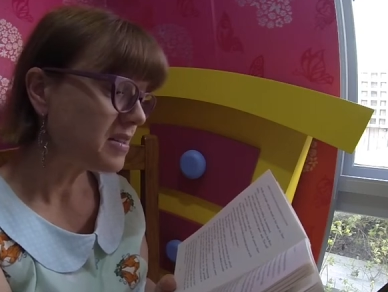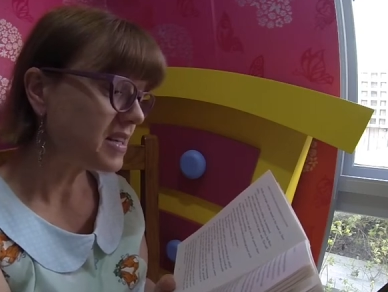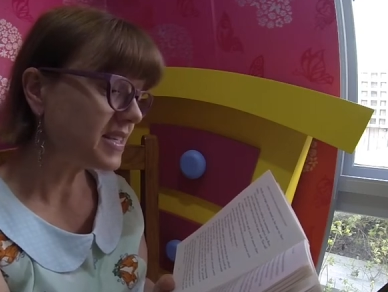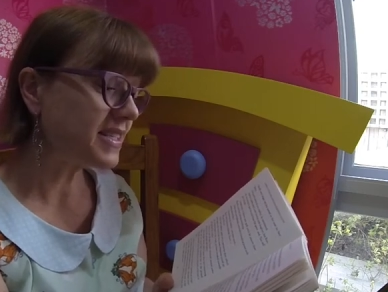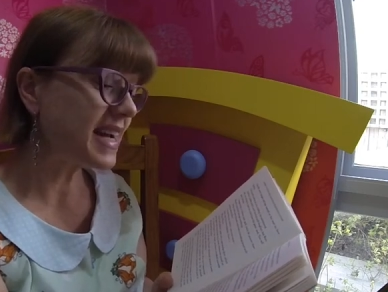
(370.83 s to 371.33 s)
The
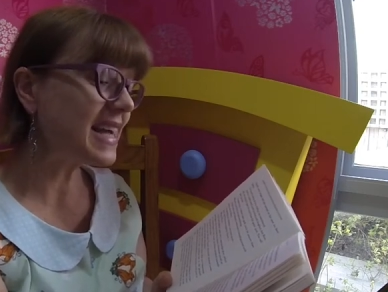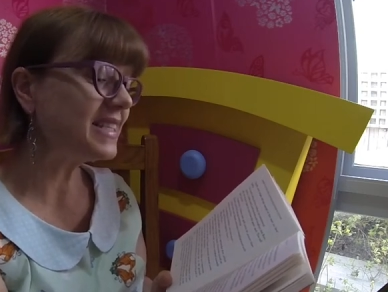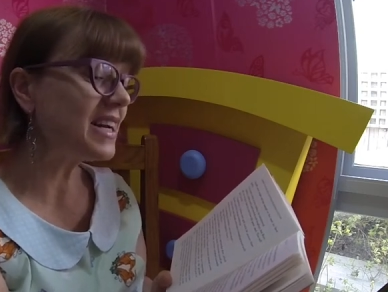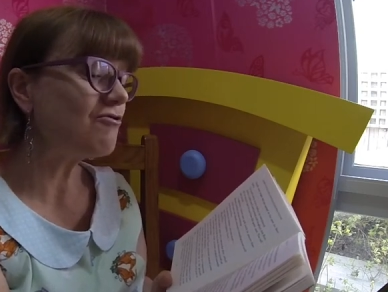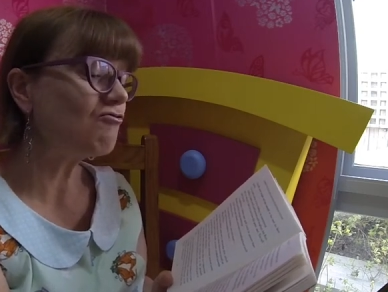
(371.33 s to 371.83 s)
stands
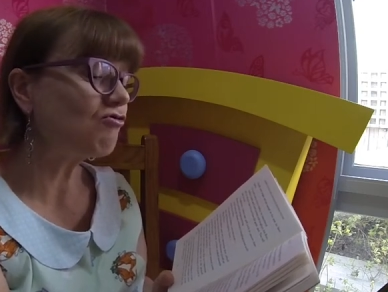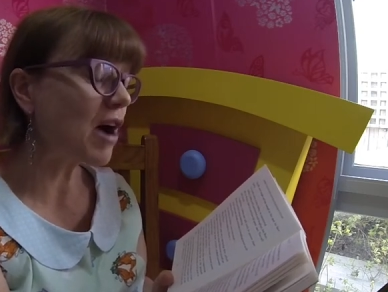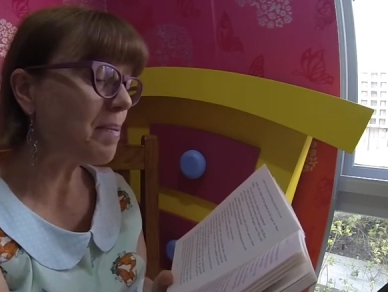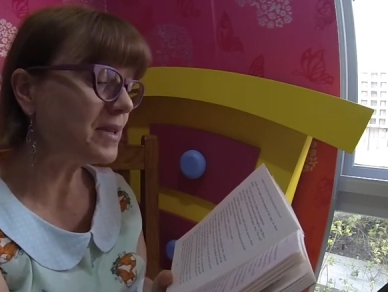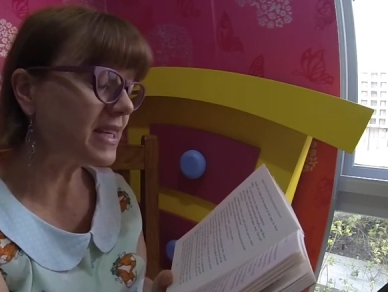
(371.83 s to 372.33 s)

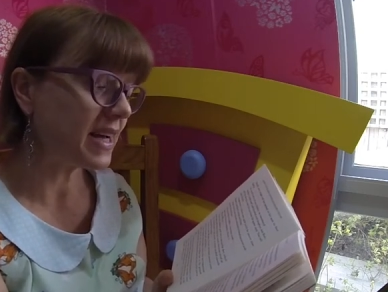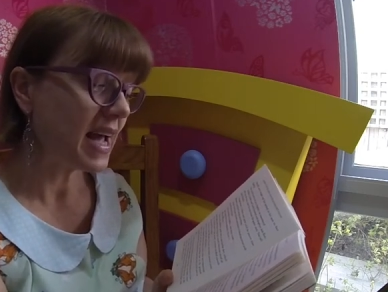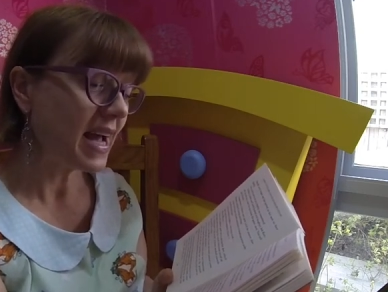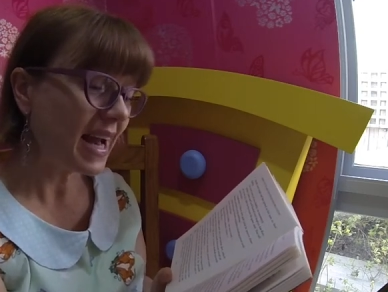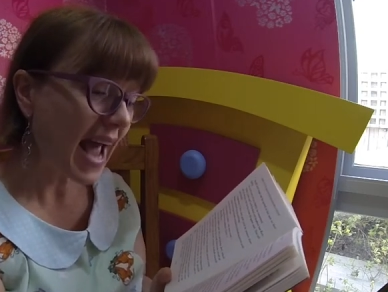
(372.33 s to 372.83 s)
erupted.
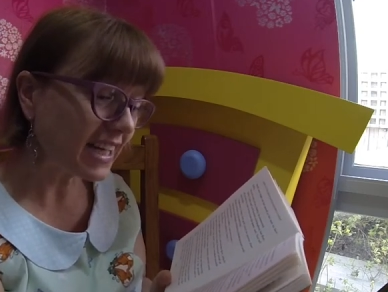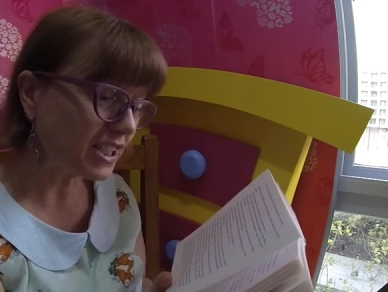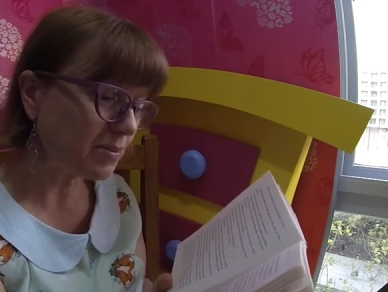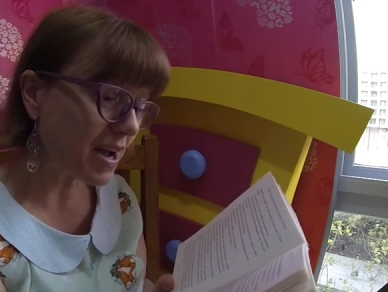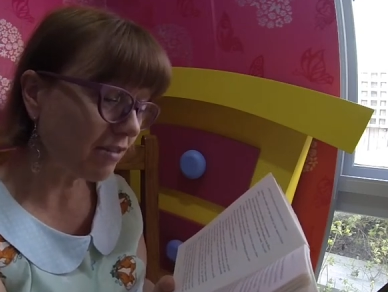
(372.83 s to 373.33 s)
It had
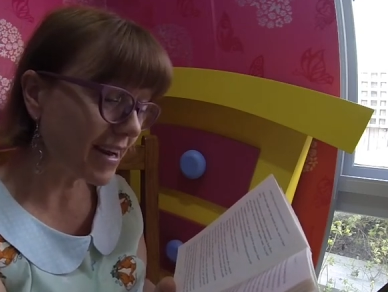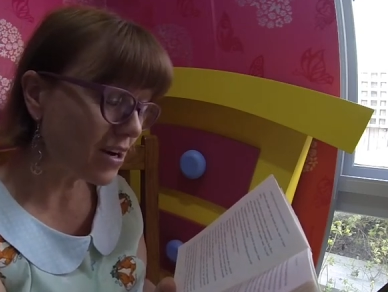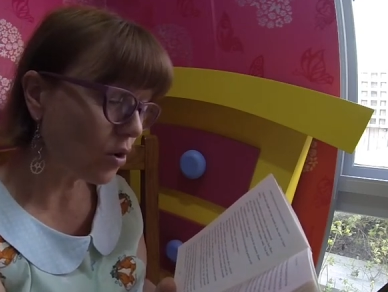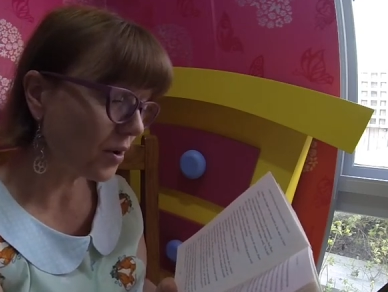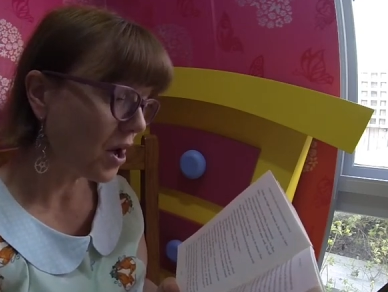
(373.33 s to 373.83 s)
to be a
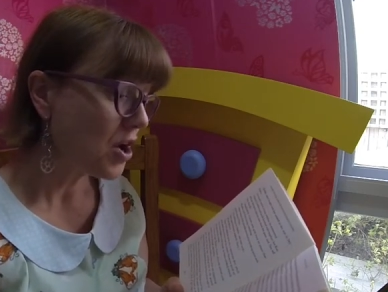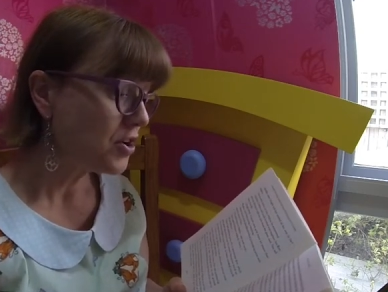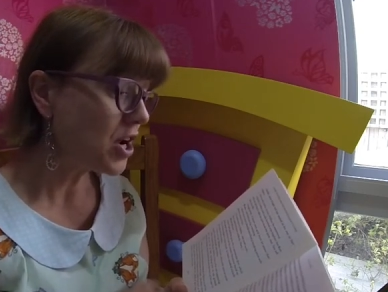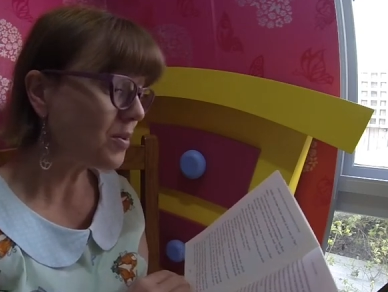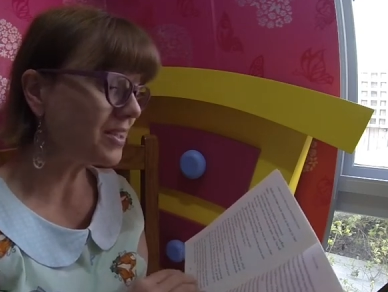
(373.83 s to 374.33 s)
record.
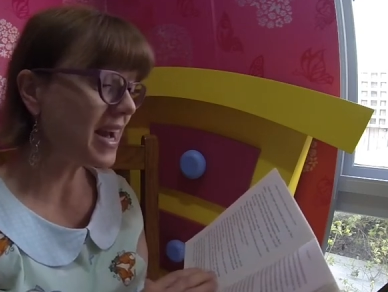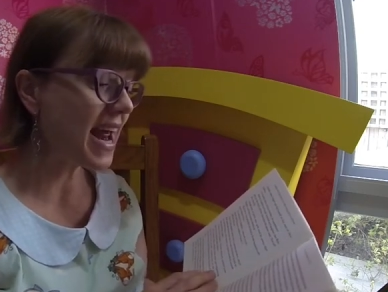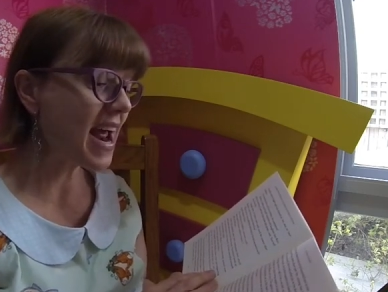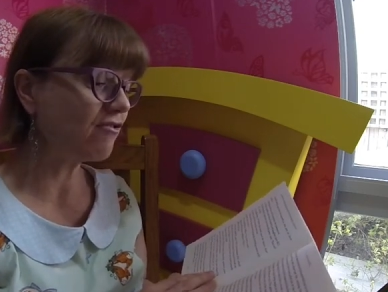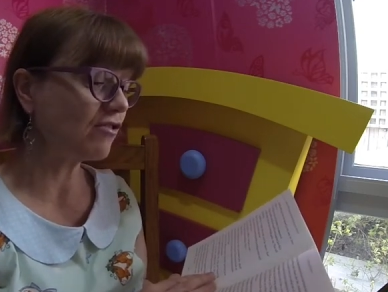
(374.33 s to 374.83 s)
No one could
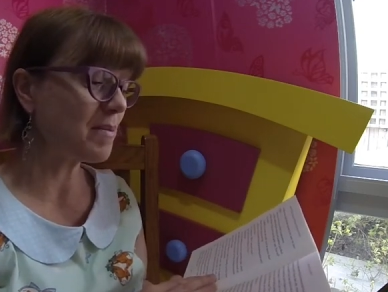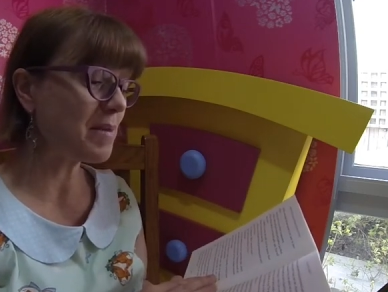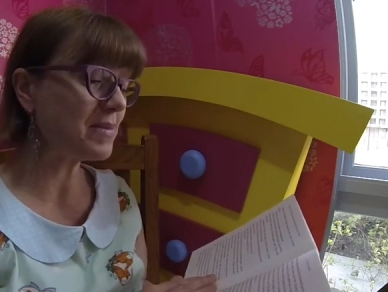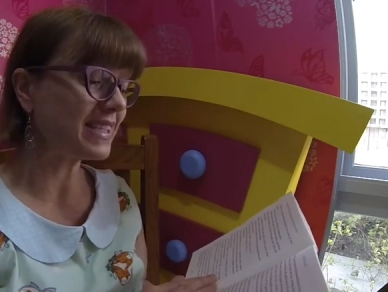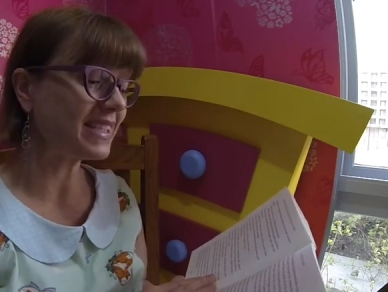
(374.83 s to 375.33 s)
ever
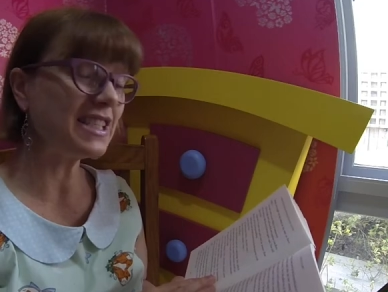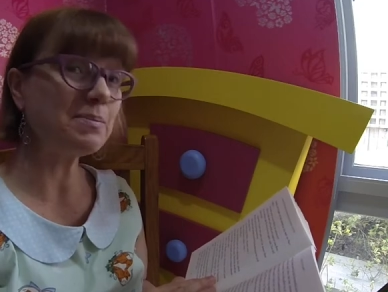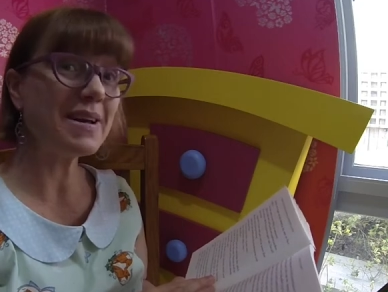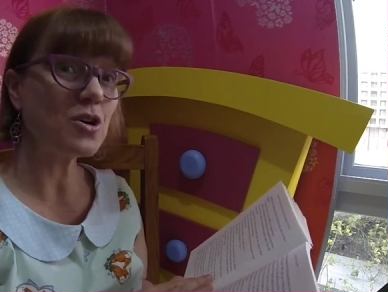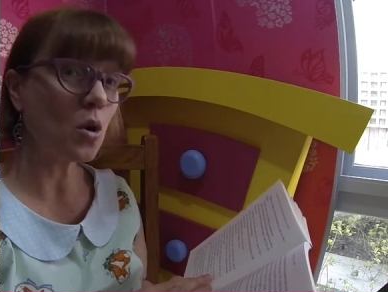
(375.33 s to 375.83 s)
remember the snitch
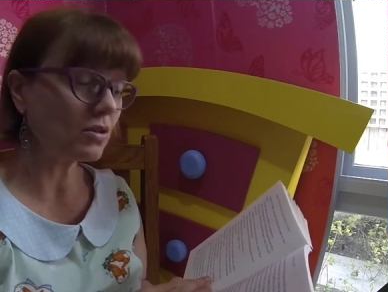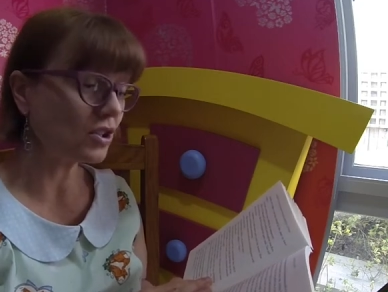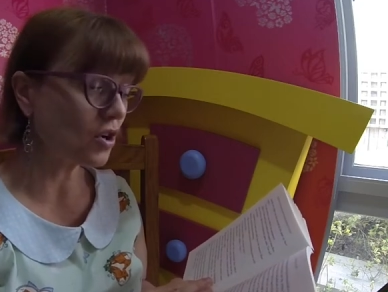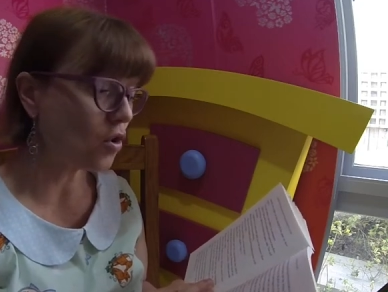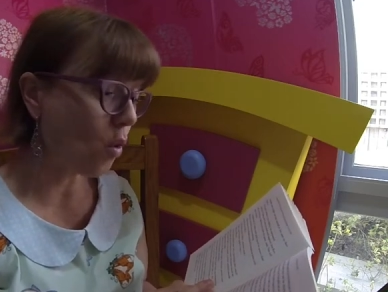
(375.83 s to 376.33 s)
being caught
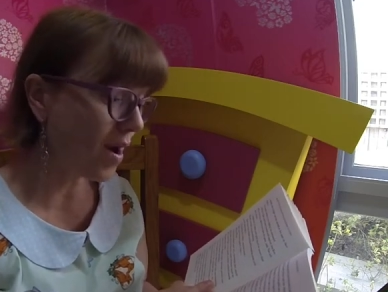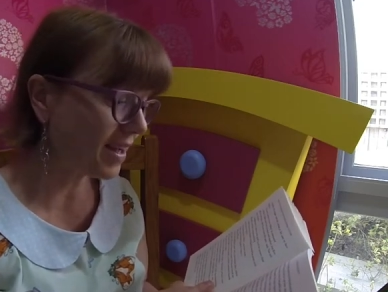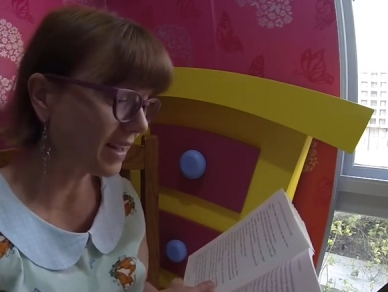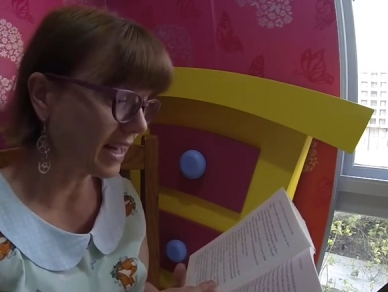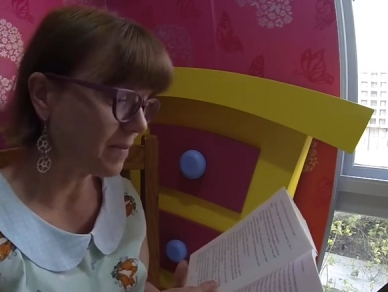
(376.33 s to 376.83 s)
so
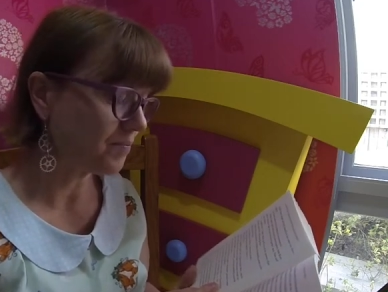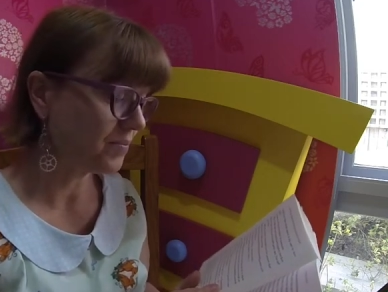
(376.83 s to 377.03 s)
quickly.